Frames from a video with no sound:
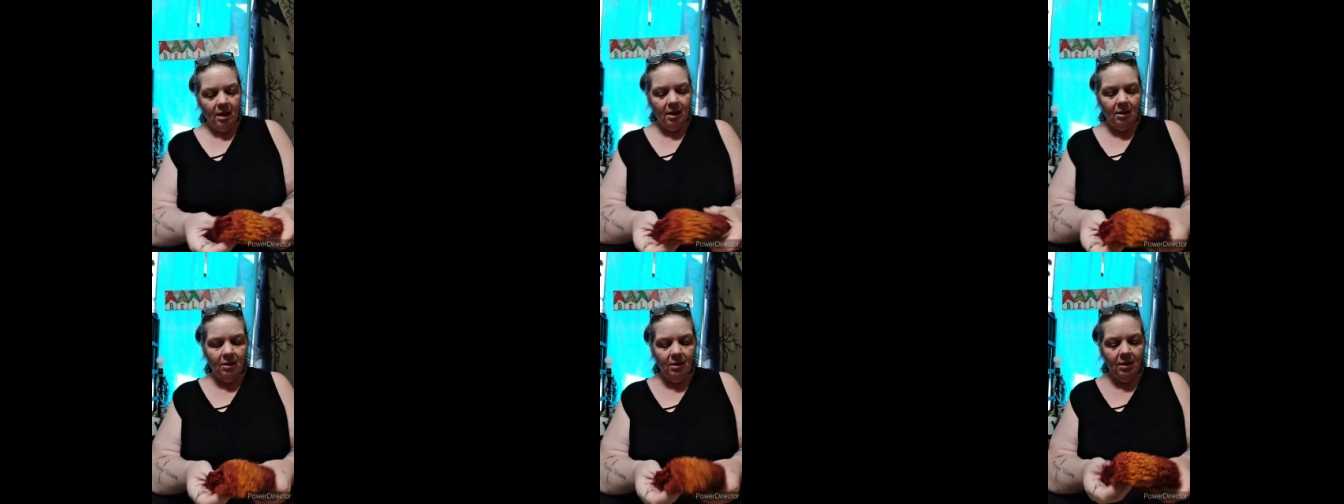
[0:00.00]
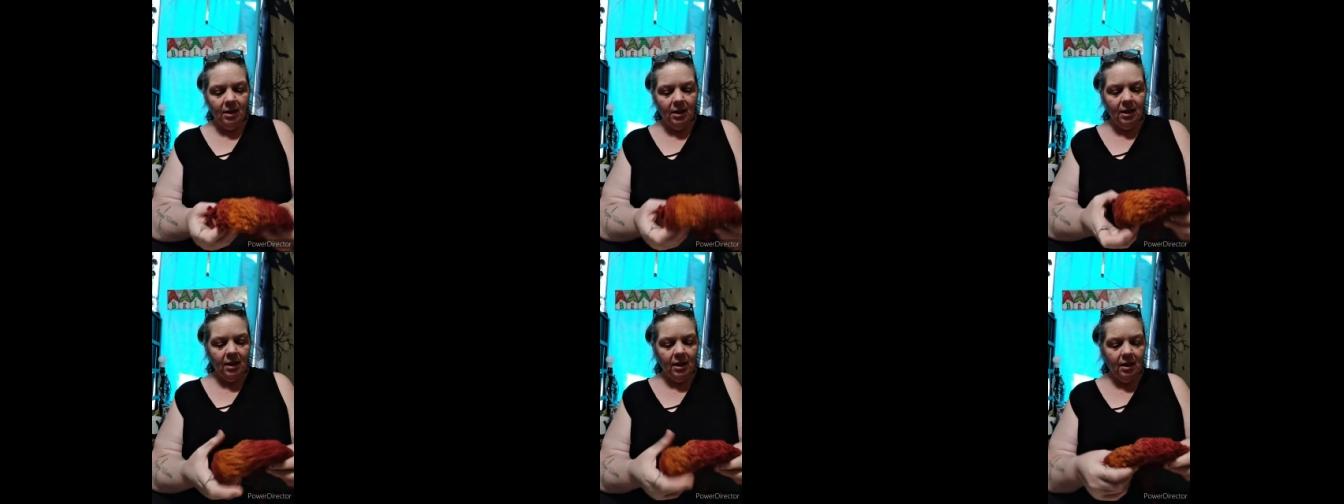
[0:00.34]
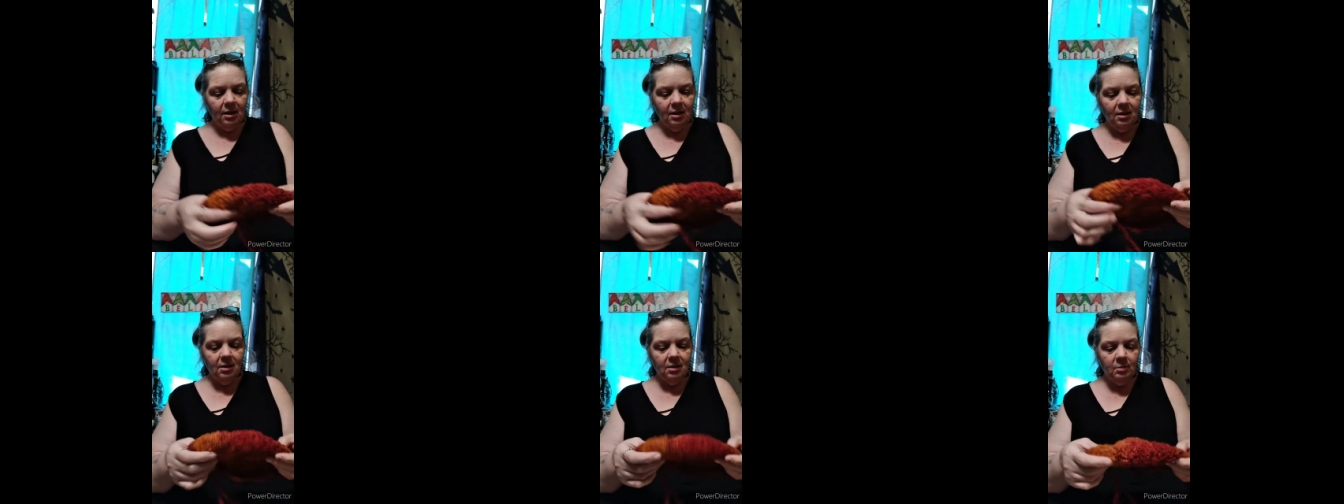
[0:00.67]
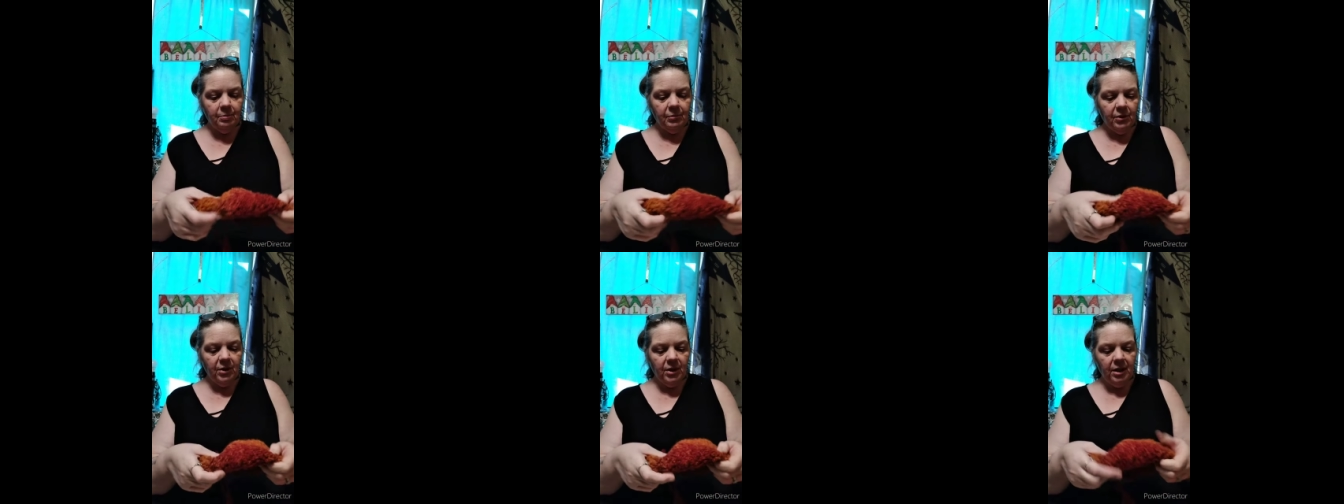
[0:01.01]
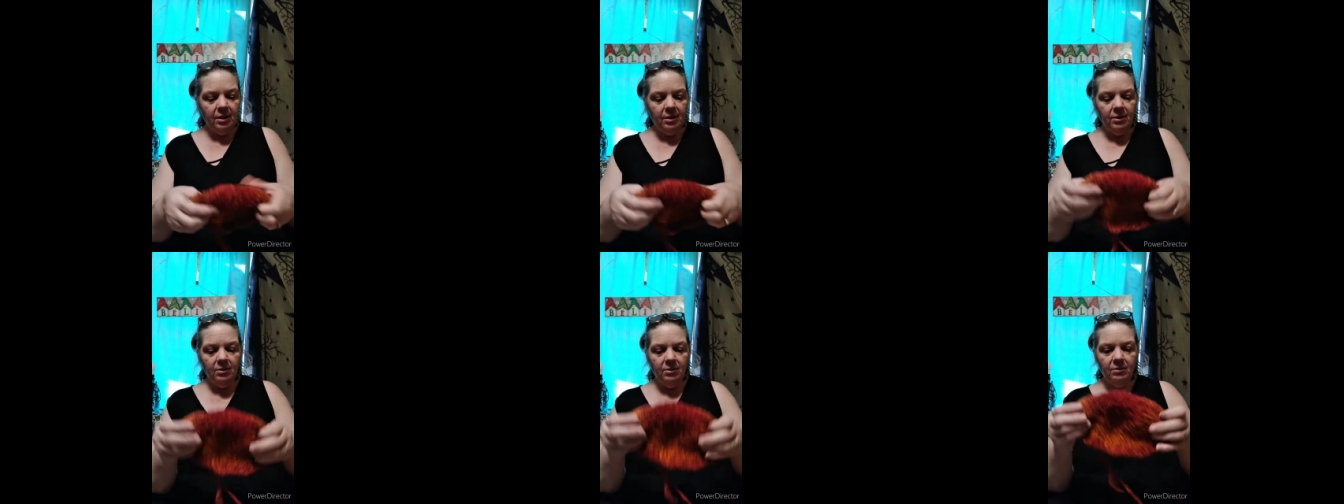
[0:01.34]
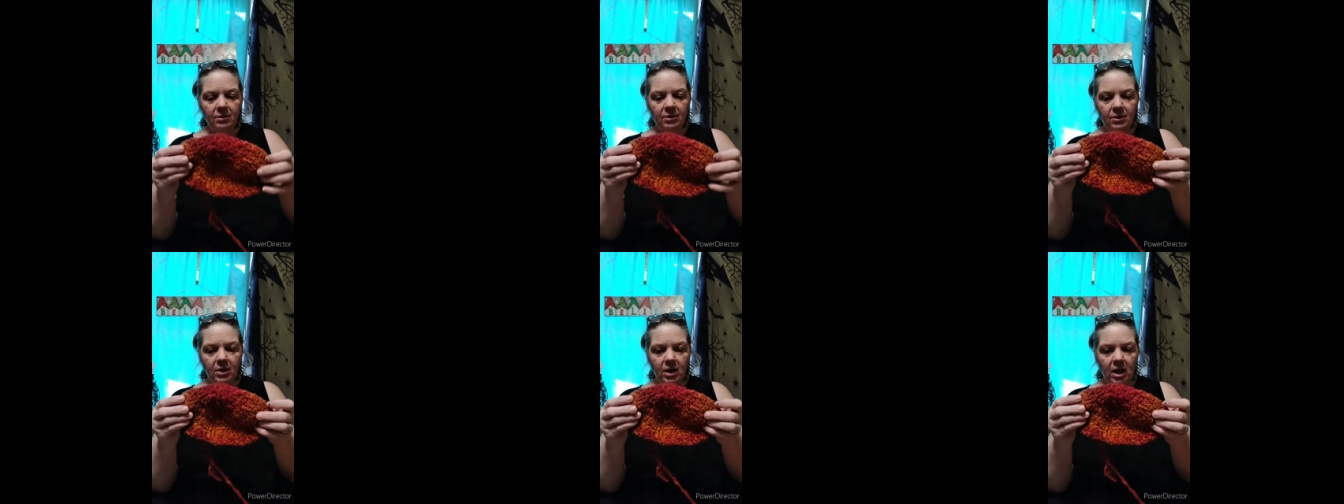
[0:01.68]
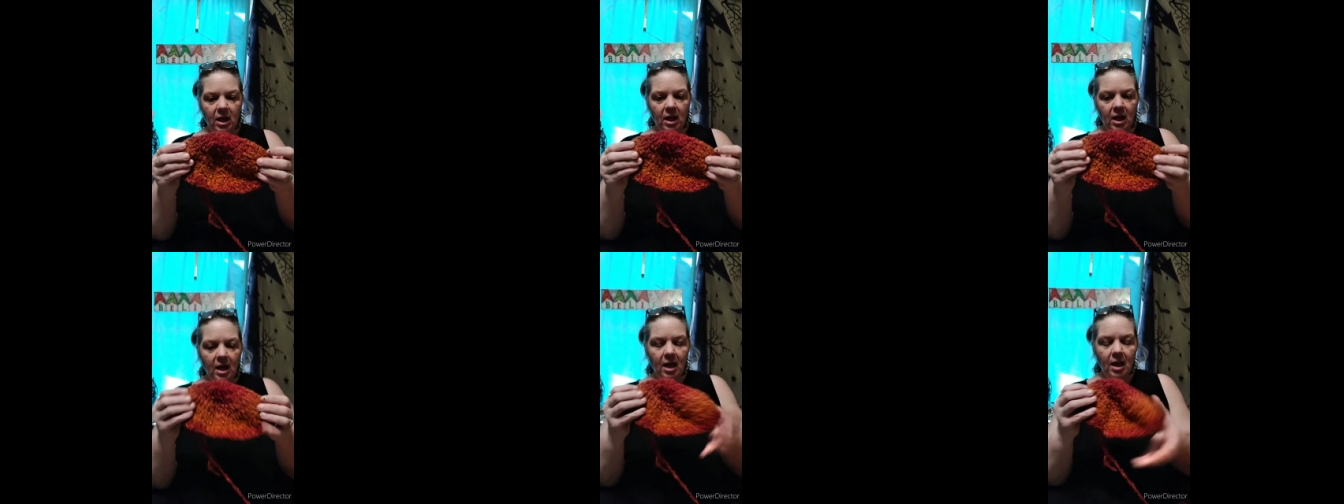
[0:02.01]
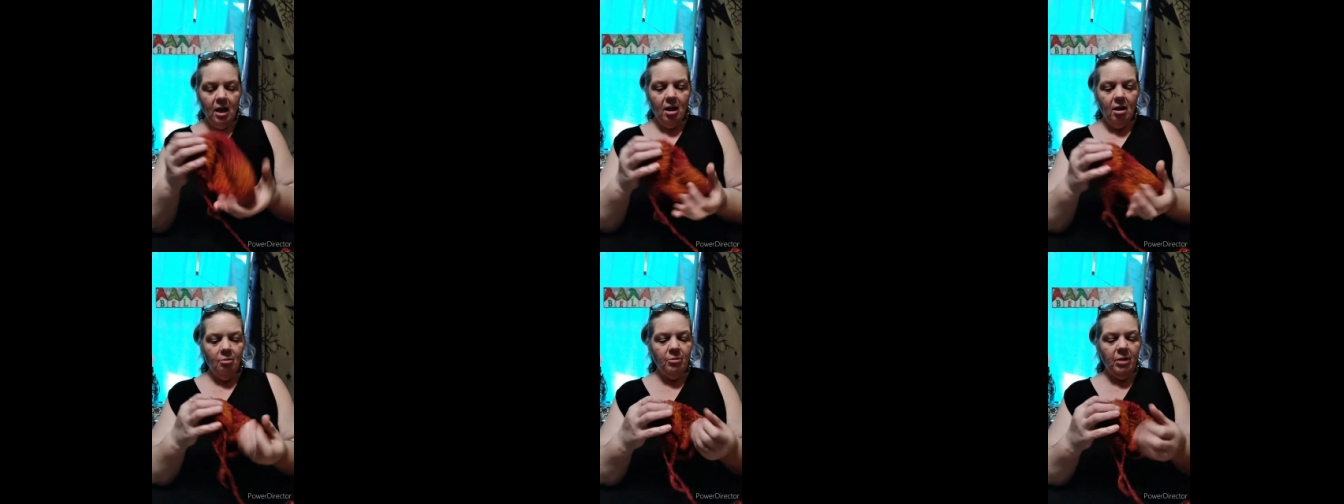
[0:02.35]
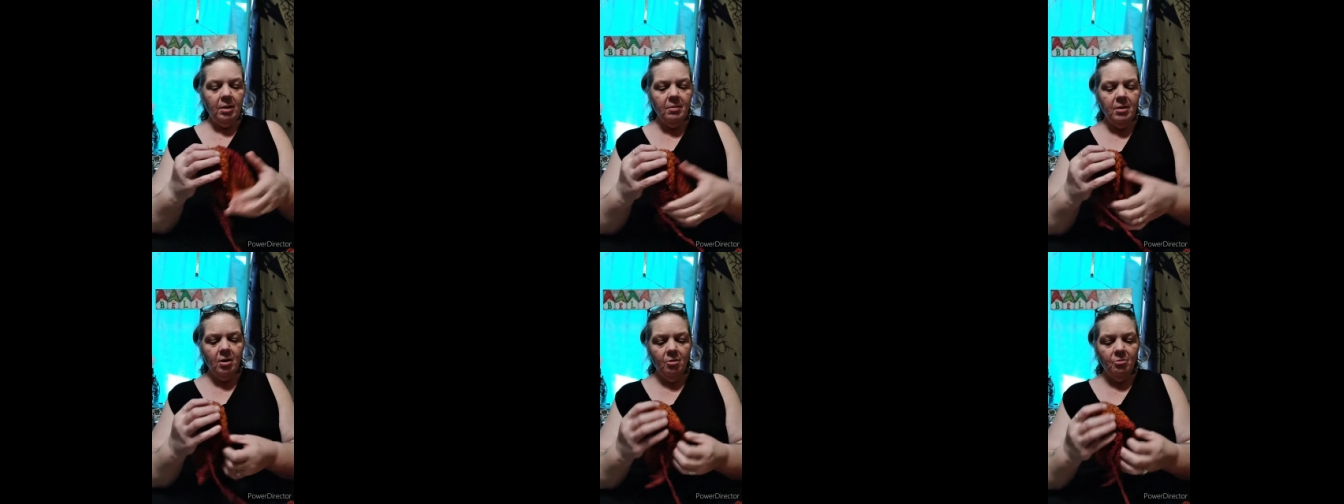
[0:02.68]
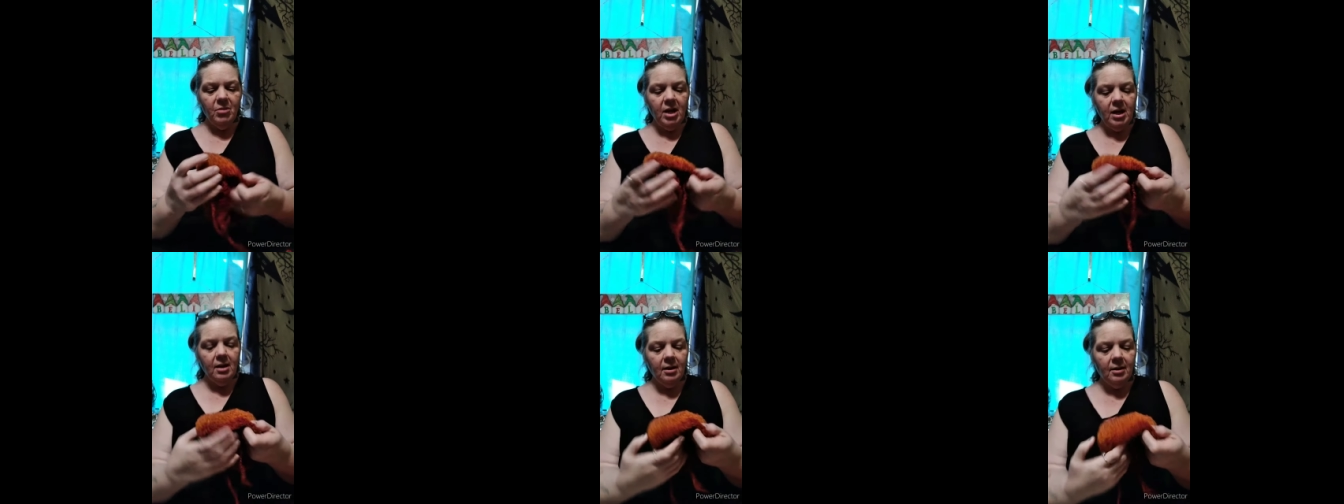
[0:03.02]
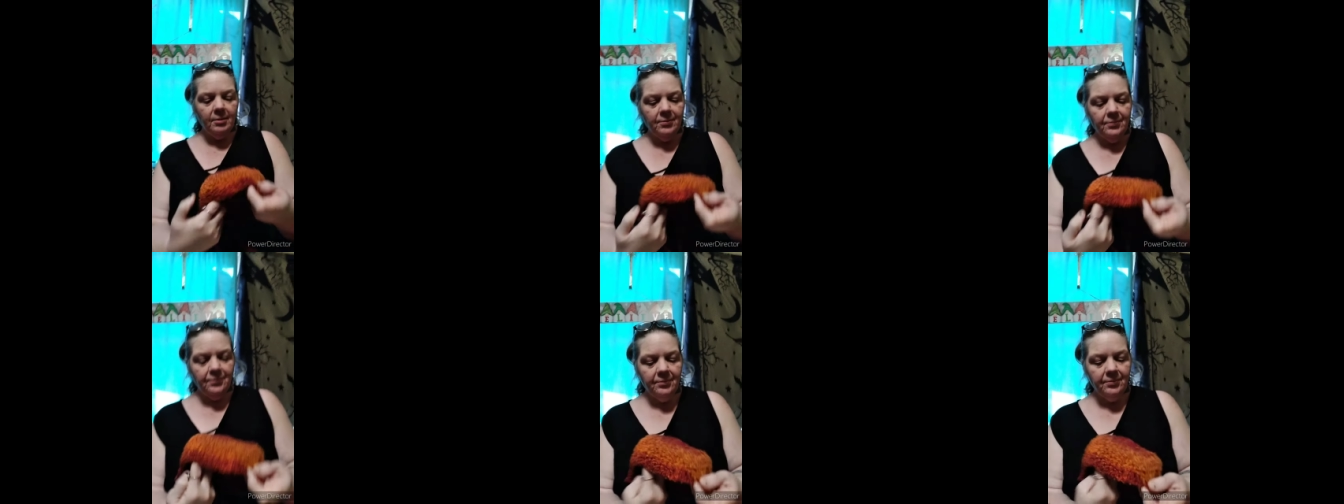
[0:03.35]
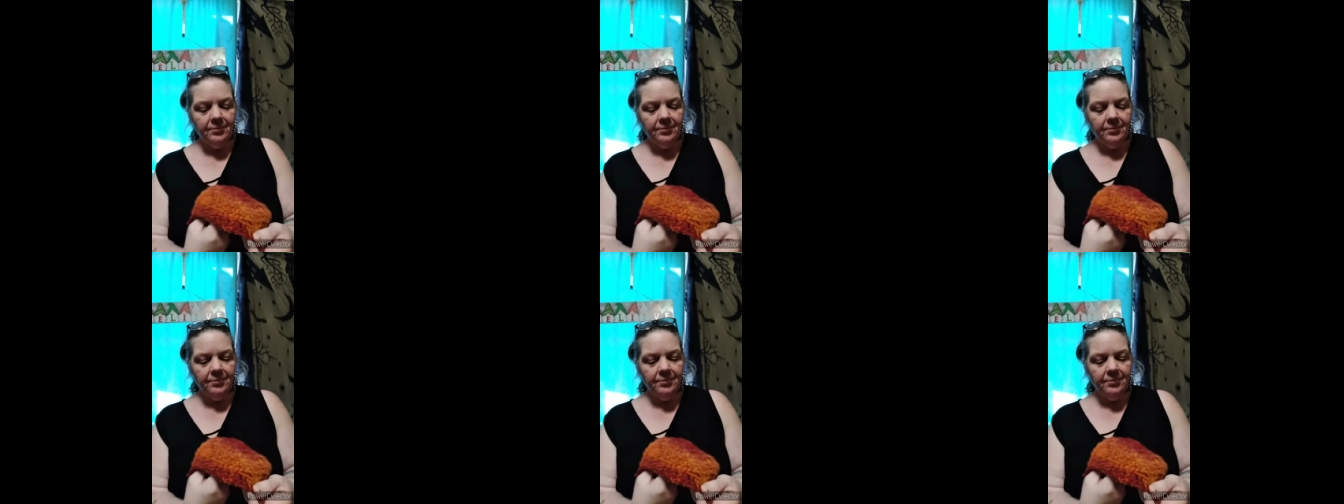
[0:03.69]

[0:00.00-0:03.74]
Oh, that kind of is pretty, though. Maybe I'll make a...